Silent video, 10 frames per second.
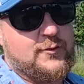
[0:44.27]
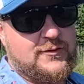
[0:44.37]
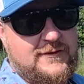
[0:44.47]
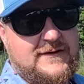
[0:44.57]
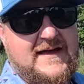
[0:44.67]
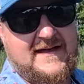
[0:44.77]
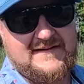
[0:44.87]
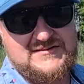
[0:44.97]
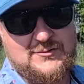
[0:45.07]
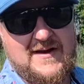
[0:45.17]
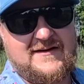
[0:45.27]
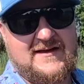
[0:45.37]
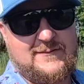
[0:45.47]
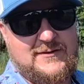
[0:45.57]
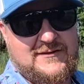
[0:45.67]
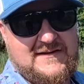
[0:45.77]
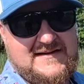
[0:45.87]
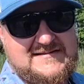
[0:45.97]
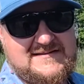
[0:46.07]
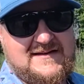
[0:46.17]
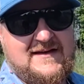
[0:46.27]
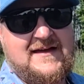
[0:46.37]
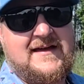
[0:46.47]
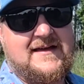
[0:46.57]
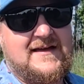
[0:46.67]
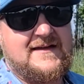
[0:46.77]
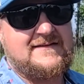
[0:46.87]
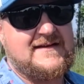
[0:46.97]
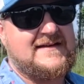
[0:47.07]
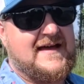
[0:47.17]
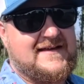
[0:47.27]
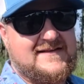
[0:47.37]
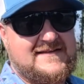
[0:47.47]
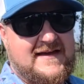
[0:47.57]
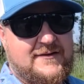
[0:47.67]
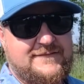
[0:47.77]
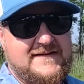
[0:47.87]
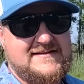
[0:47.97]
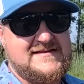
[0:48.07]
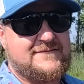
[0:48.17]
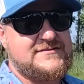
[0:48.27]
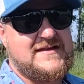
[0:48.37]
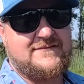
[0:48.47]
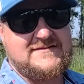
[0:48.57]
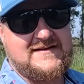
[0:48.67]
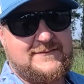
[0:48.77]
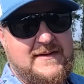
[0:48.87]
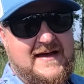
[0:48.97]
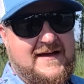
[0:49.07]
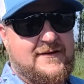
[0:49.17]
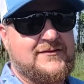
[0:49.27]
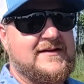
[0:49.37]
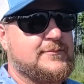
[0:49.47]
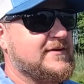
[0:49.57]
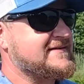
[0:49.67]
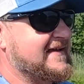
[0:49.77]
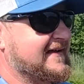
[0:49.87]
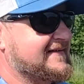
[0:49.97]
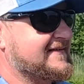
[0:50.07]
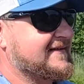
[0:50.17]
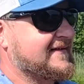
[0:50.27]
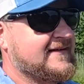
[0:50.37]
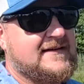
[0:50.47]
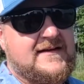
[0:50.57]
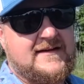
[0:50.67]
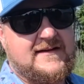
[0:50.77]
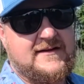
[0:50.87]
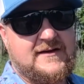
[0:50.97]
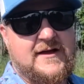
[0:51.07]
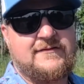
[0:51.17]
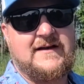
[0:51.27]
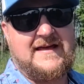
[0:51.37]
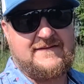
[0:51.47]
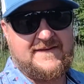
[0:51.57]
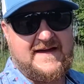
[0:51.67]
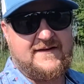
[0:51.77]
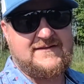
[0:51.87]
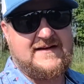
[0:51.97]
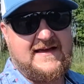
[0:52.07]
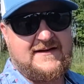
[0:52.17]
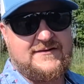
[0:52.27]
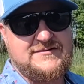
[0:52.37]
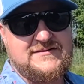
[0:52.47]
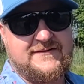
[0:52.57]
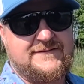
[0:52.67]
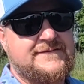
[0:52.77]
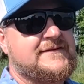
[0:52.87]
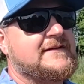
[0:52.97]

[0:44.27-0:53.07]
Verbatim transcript: Quarter and surrounding communities. The dike itself is over 17 miles and protects a little over 11,000 acres of